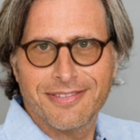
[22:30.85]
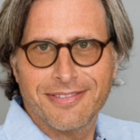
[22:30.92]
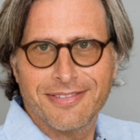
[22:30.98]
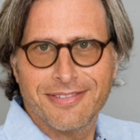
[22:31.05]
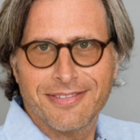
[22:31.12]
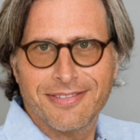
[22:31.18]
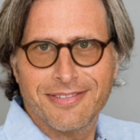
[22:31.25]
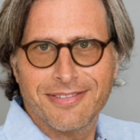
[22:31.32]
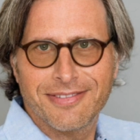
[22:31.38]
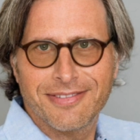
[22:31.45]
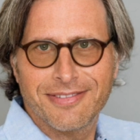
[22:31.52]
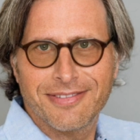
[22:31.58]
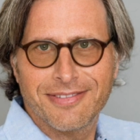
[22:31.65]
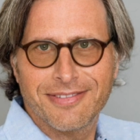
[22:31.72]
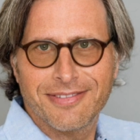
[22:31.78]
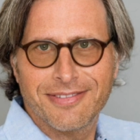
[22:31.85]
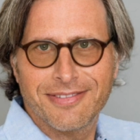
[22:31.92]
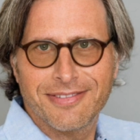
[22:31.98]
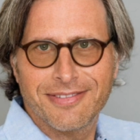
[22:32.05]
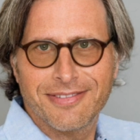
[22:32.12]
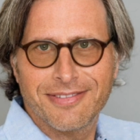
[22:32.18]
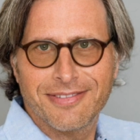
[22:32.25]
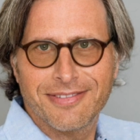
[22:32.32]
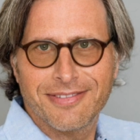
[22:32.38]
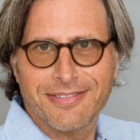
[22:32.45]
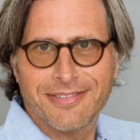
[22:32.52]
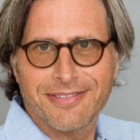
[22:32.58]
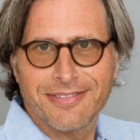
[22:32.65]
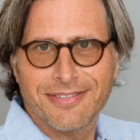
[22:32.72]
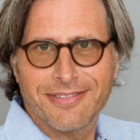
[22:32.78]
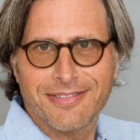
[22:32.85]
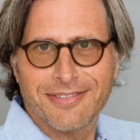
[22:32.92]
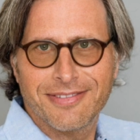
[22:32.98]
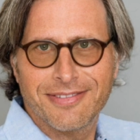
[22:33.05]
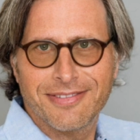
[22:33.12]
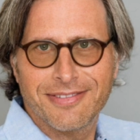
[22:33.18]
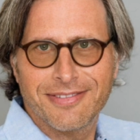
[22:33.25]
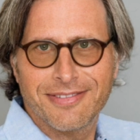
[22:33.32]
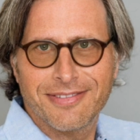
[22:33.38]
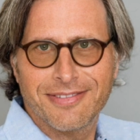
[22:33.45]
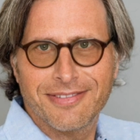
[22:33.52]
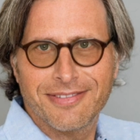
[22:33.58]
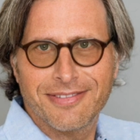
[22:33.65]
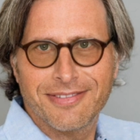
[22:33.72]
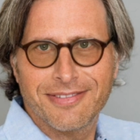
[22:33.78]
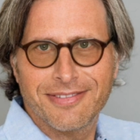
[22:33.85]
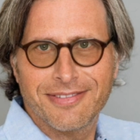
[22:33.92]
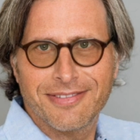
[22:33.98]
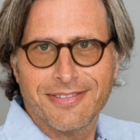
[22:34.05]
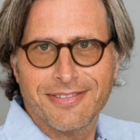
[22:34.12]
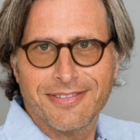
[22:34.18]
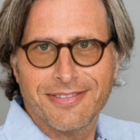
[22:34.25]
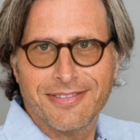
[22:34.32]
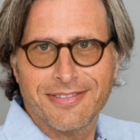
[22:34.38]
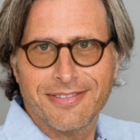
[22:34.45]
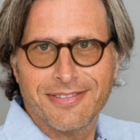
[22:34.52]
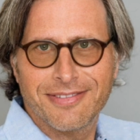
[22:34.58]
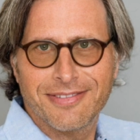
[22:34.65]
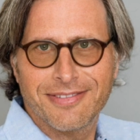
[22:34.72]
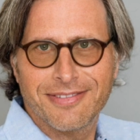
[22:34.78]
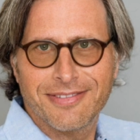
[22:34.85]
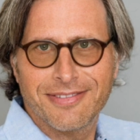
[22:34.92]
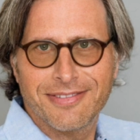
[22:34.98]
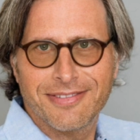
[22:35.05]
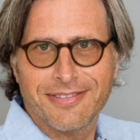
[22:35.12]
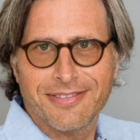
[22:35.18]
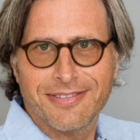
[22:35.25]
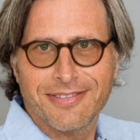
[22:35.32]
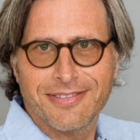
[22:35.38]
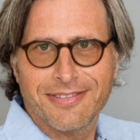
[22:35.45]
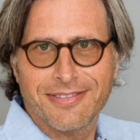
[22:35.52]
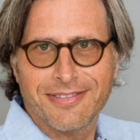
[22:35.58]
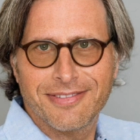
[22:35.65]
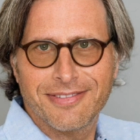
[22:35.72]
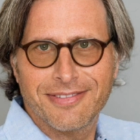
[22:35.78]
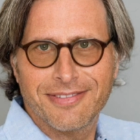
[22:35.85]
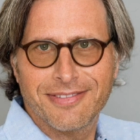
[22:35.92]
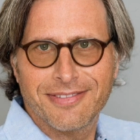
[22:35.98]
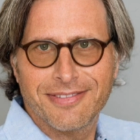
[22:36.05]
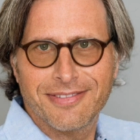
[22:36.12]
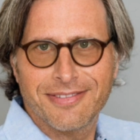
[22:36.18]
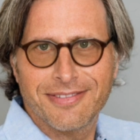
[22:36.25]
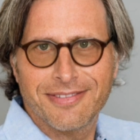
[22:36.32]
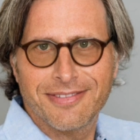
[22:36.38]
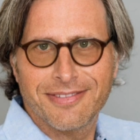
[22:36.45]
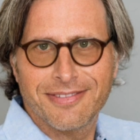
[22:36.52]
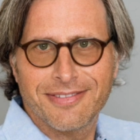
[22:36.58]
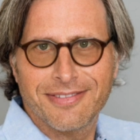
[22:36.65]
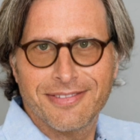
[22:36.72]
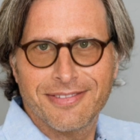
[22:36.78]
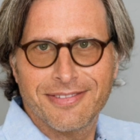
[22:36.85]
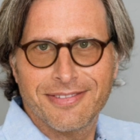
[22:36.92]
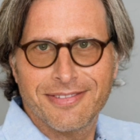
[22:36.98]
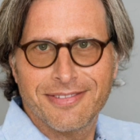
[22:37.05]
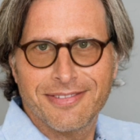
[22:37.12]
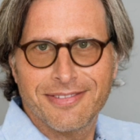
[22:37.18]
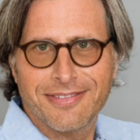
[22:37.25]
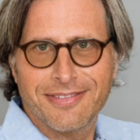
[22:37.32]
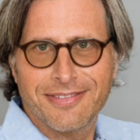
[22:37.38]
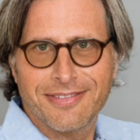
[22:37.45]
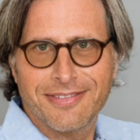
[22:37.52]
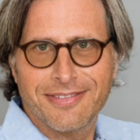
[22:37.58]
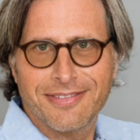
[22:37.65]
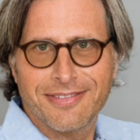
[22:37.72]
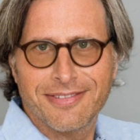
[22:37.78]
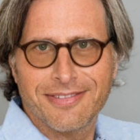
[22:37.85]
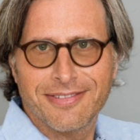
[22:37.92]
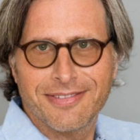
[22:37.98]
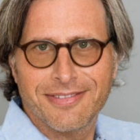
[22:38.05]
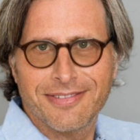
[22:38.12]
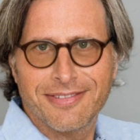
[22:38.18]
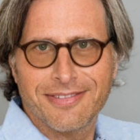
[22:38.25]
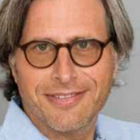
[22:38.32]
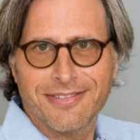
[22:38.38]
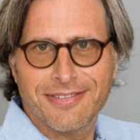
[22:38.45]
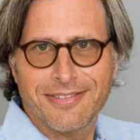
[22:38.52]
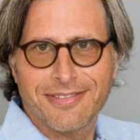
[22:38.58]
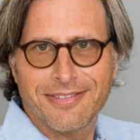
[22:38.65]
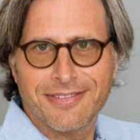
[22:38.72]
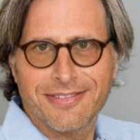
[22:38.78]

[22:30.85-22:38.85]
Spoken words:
(no lip movement)